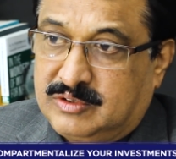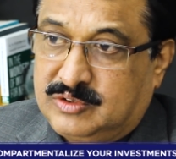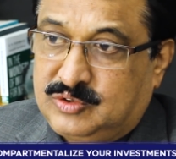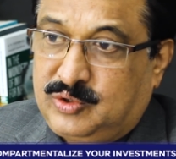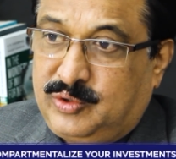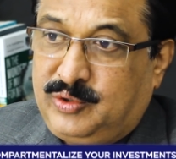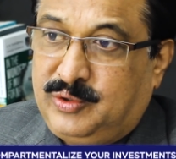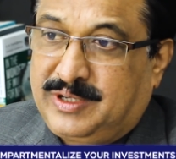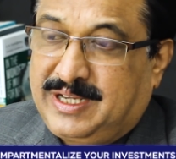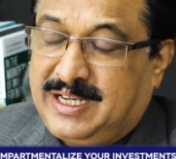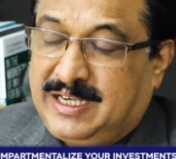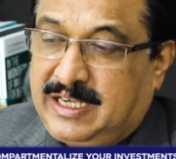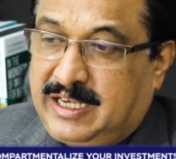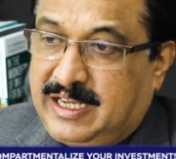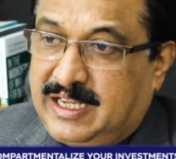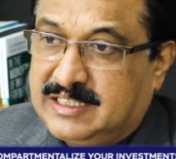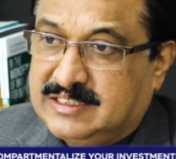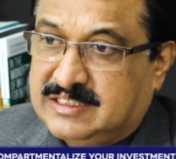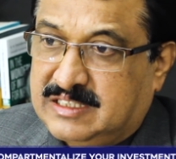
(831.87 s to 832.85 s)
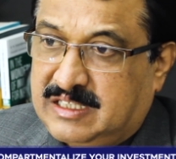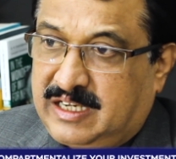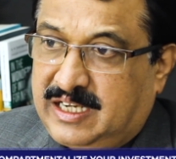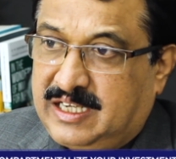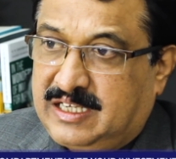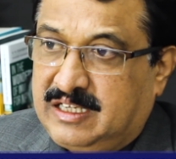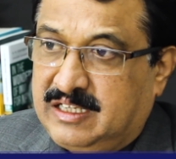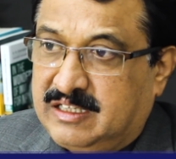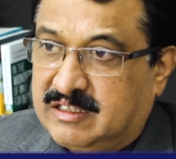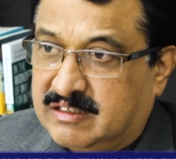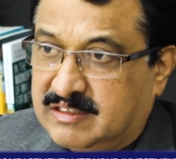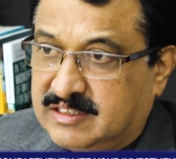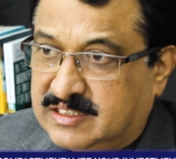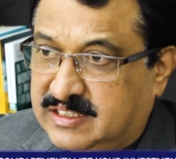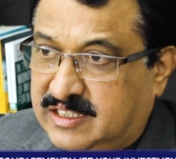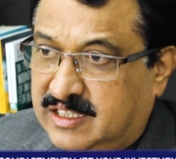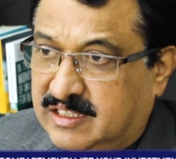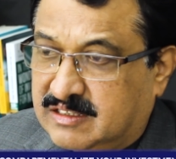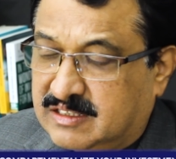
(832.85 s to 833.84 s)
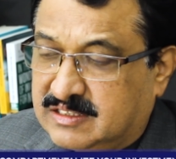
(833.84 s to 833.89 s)
So you can take slightly
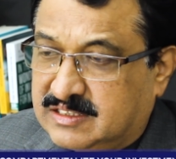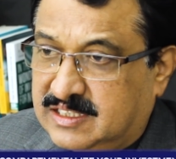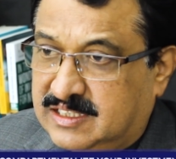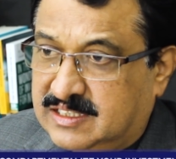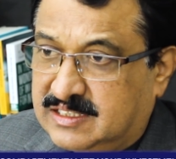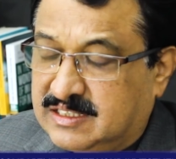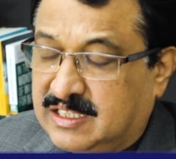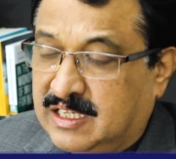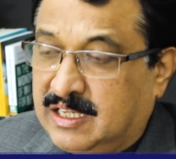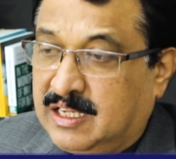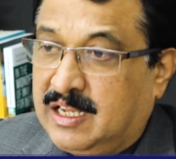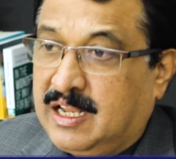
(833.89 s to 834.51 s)
riskier assets